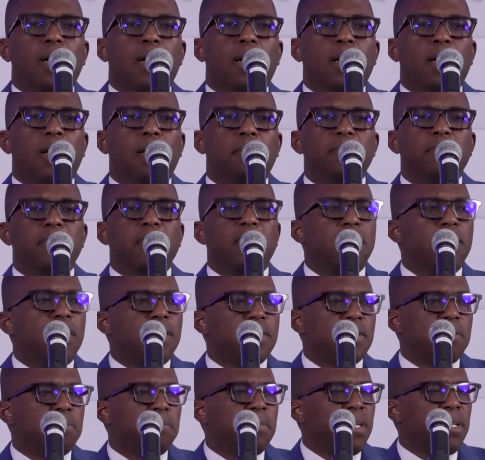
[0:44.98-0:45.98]
he
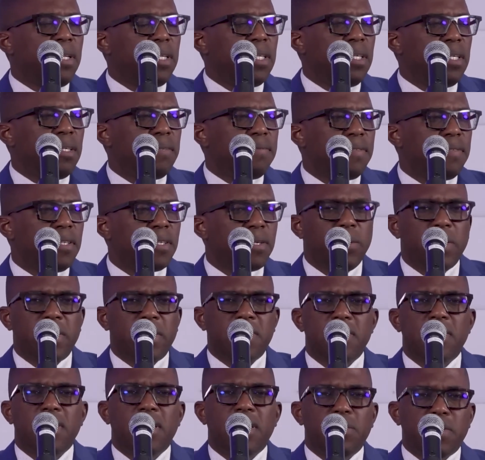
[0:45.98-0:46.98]
doesn't believe the
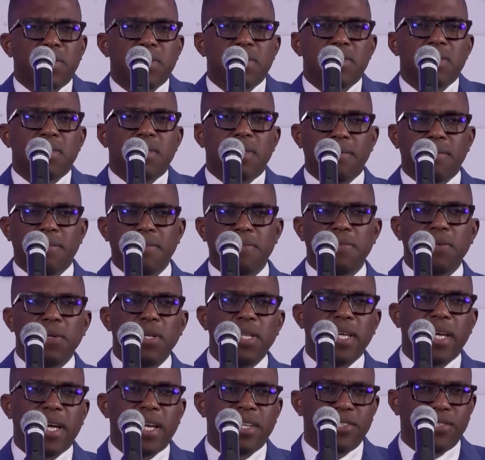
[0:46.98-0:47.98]
question was fully
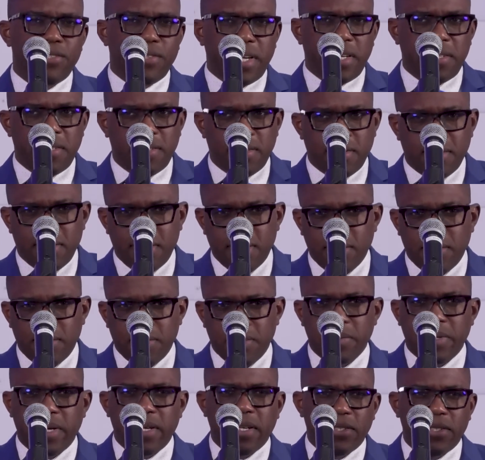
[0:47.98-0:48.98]
addressed.
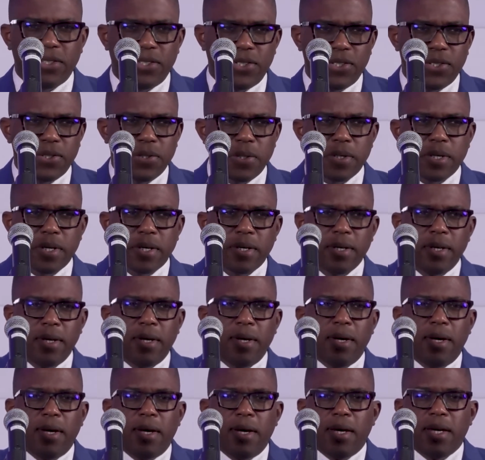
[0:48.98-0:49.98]
We're not sure
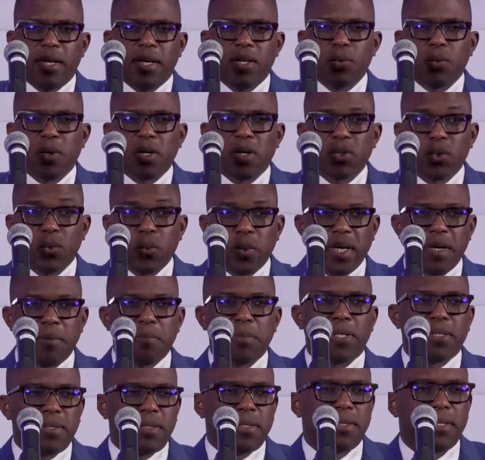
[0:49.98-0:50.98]
in what way,
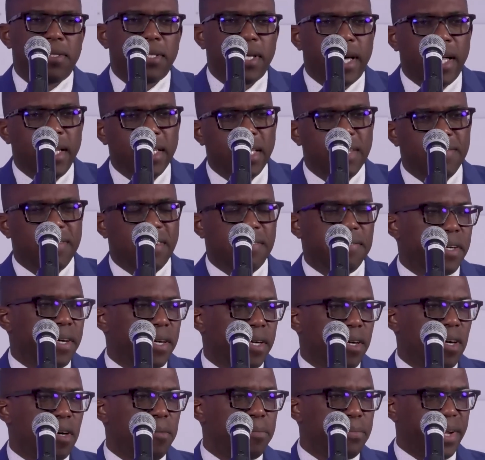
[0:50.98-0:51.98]
but I'll give a very
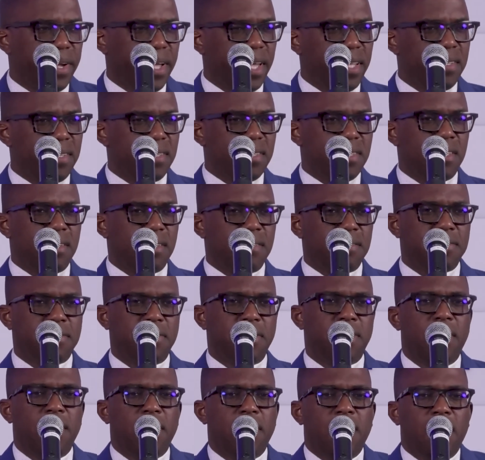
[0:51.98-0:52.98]
comprehensive
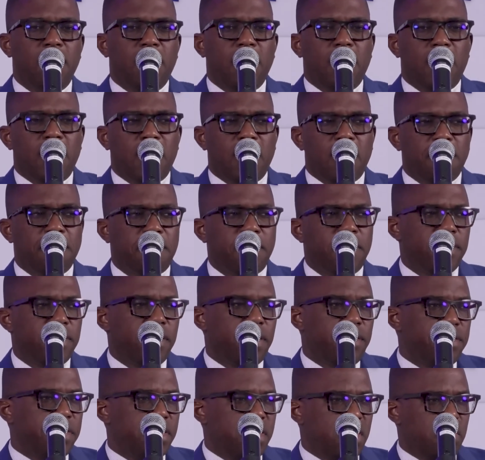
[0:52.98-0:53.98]
further
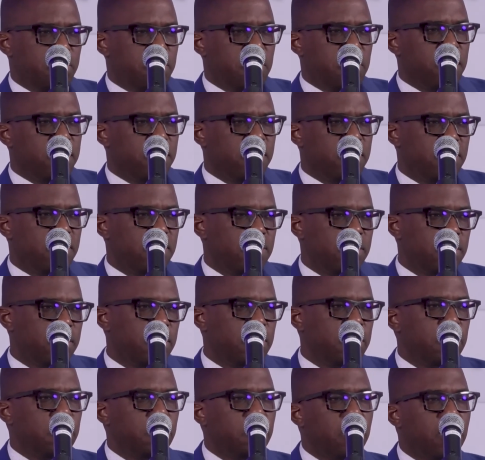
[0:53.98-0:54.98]
response
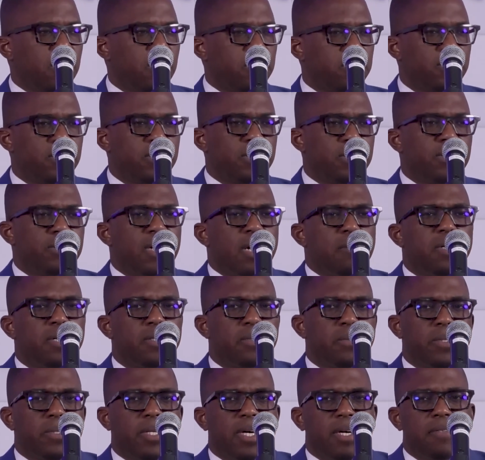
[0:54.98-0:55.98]
to what Rahman
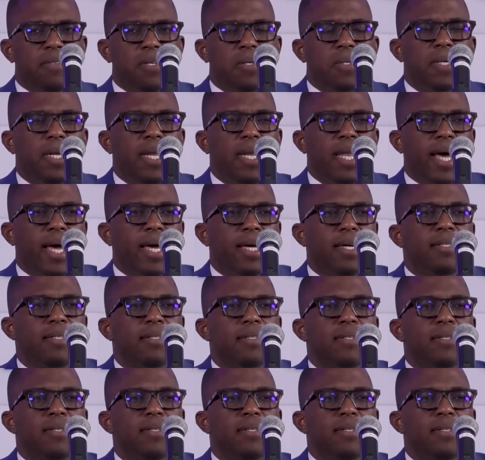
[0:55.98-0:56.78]
would have outlined.